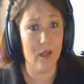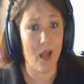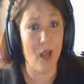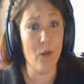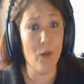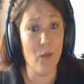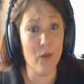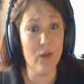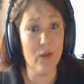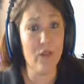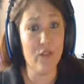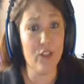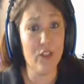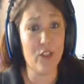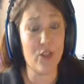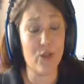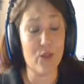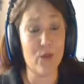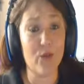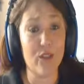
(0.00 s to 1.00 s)
I would have
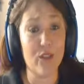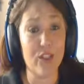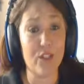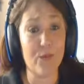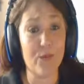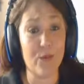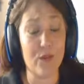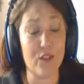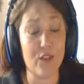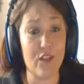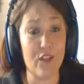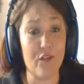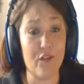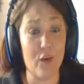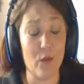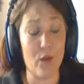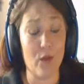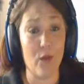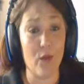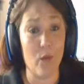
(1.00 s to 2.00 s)
destroyed this person if
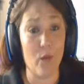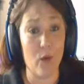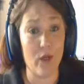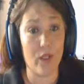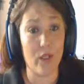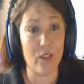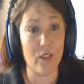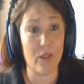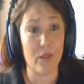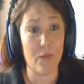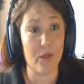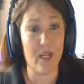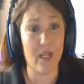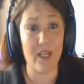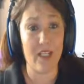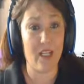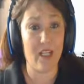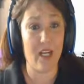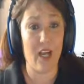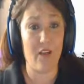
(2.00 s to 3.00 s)
I really wanted to, but
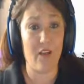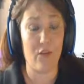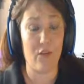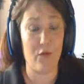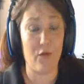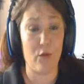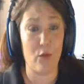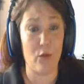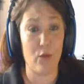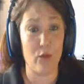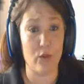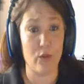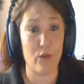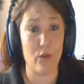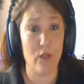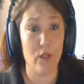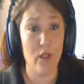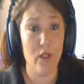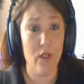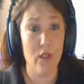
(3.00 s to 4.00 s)
I didn't have the full crew.
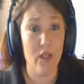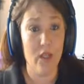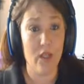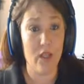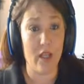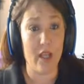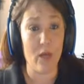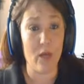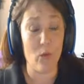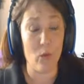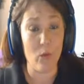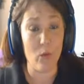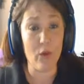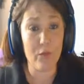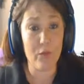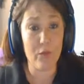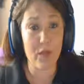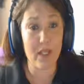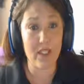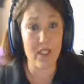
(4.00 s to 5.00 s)
Like, when
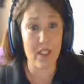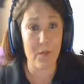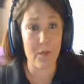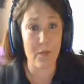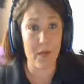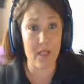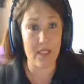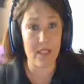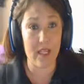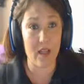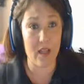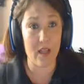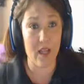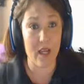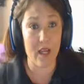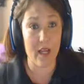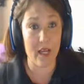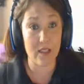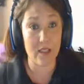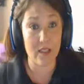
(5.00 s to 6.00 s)
we play Dead by
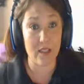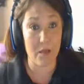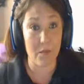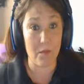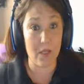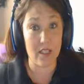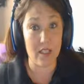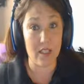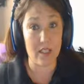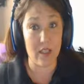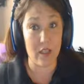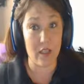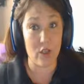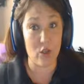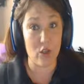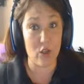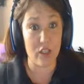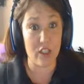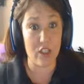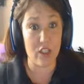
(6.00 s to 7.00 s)
Daylight and somebody is
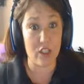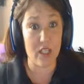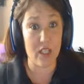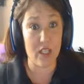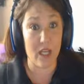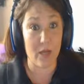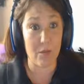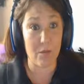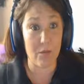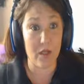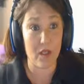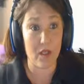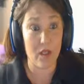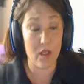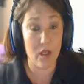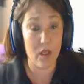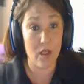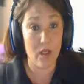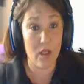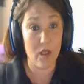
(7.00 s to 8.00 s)
literally just camping,
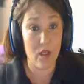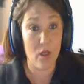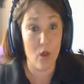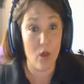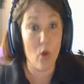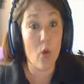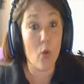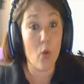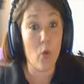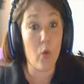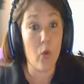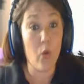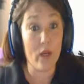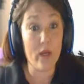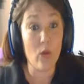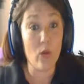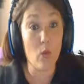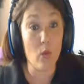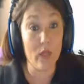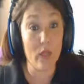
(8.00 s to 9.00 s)

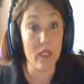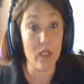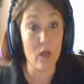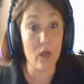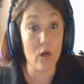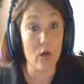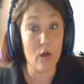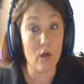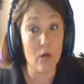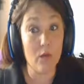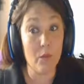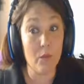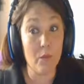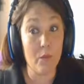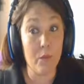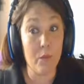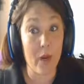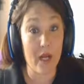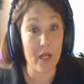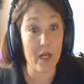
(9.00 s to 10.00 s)
we will
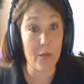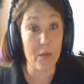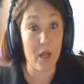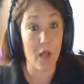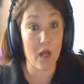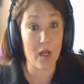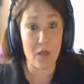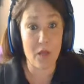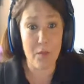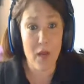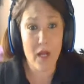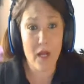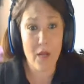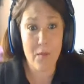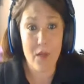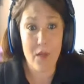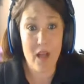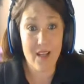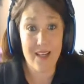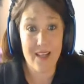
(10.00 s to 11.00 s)
body block. And body
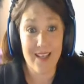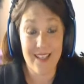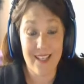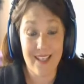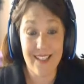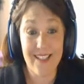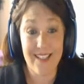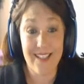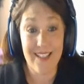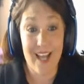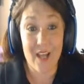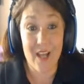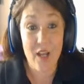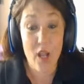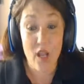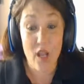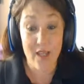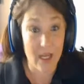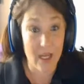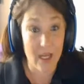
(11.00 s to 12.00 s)
blocking is...
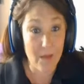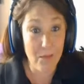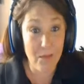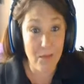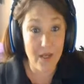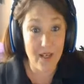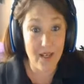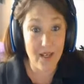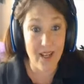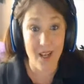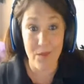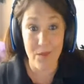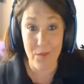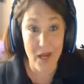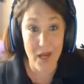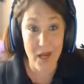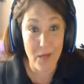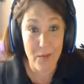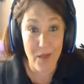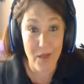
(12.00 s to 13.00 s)
Camping and
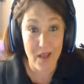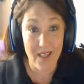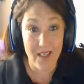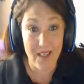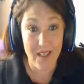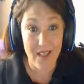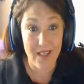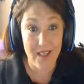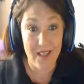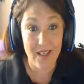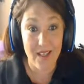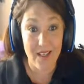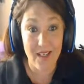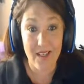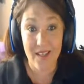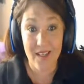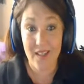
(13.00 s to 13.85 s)
body blocking